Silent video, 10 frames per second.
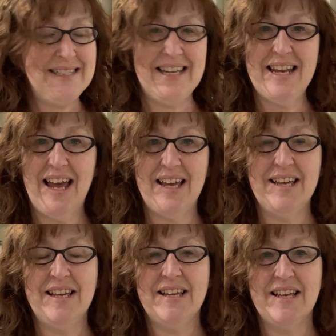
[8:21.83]
dinner
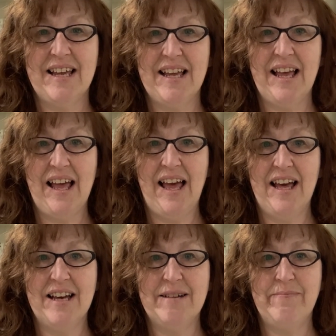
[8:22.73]

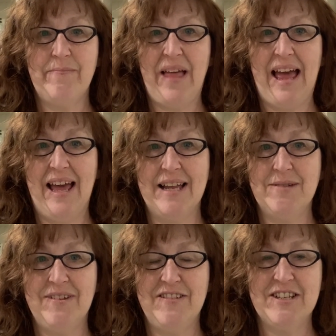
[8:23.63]
and
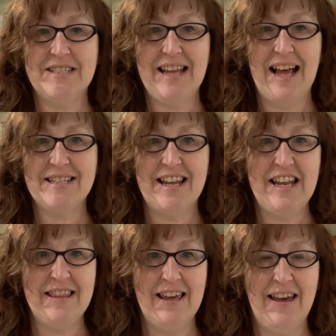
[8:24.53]
we've just had
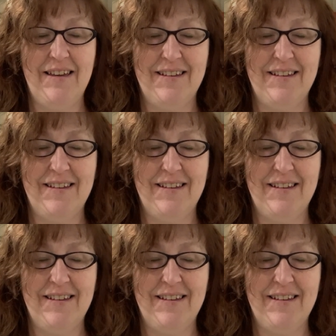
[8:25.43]
another